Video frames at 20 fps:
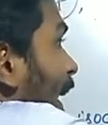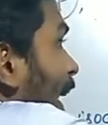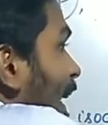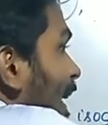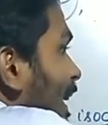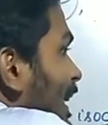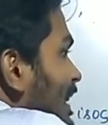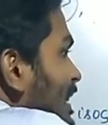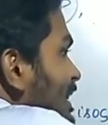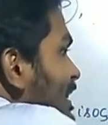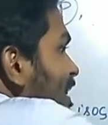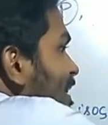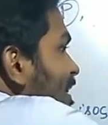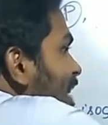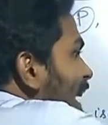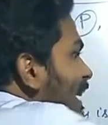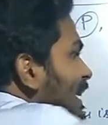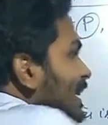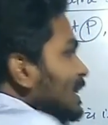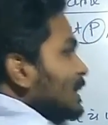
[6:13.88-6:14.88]
AD is a
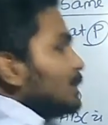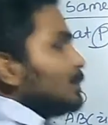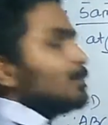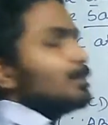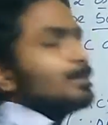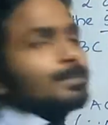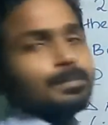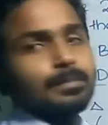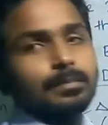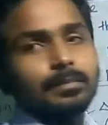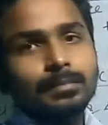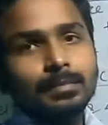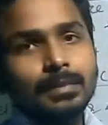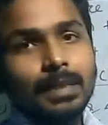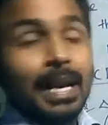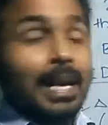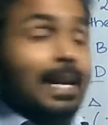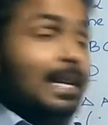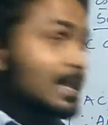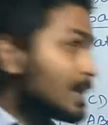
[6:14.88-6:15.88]
side.
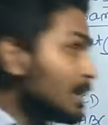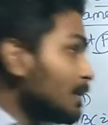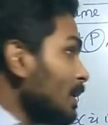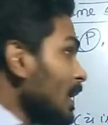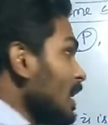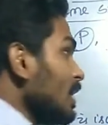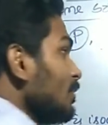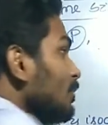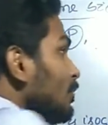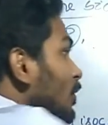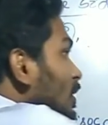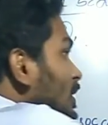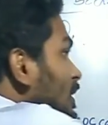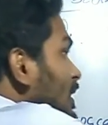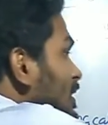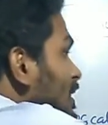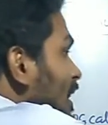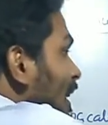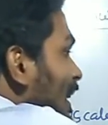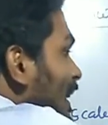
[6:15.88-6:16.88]
Similarly, for
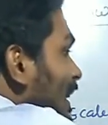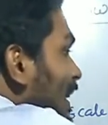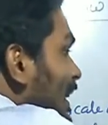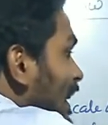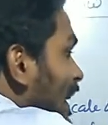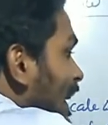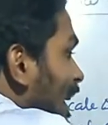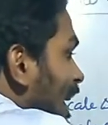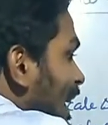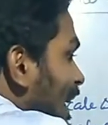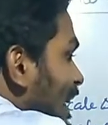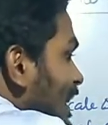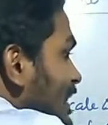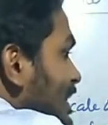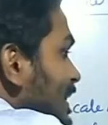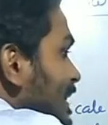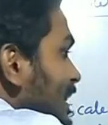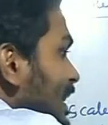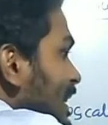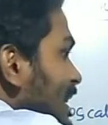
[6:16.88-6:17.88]
the triangle
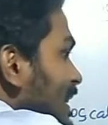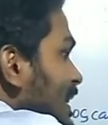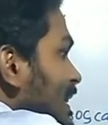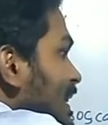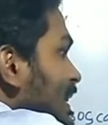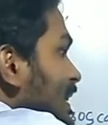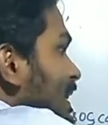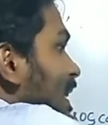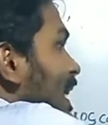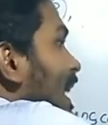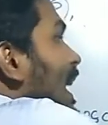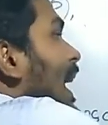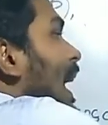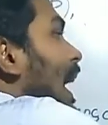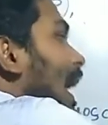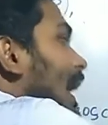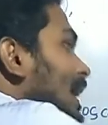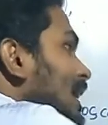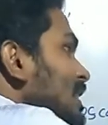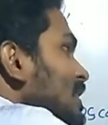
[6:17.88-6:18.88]

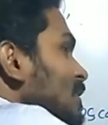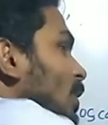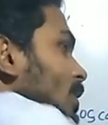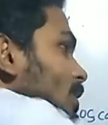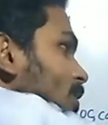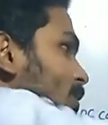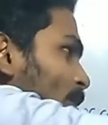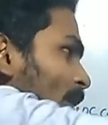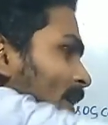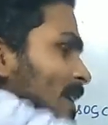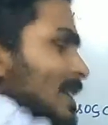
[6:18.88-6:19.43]
ACD, AD is also